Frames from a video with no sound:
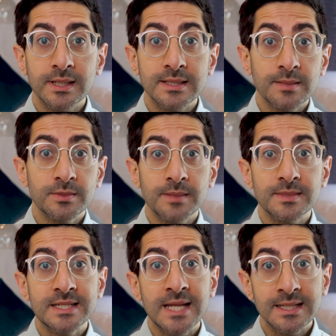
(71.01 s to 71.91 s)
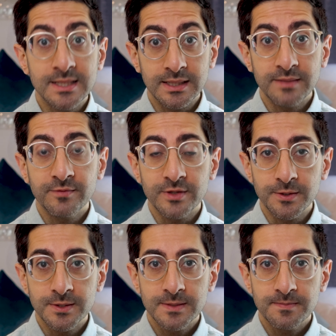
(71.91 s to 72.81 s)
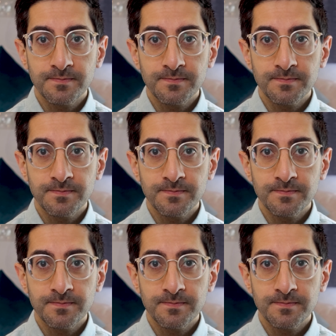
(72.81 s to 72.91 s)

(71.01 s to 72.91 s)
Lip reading: and sometimes tender lymph nodes.